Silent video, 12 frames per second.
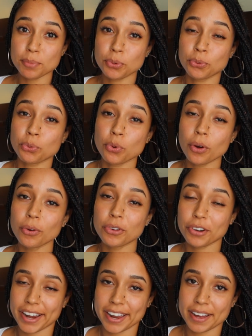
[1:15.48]
to
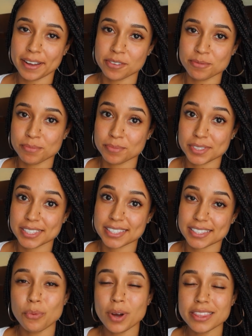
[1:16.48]

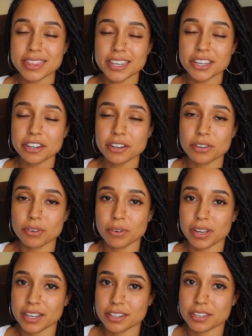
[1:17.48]
programs, one thing you're
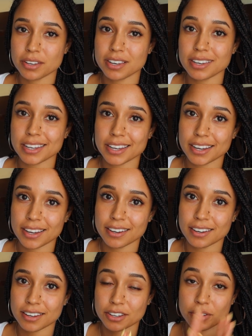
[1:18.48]
going to
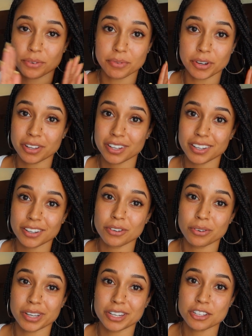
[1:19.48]
need and you're really
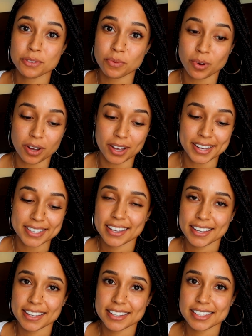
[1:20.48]
going to want
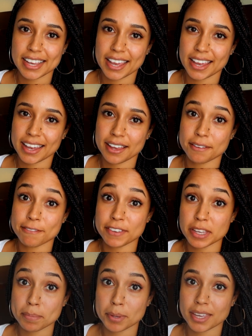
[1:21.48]
is a
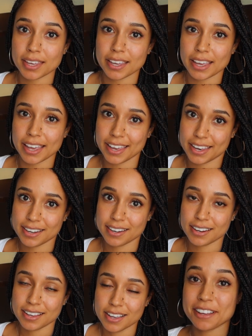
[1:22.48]
VPN.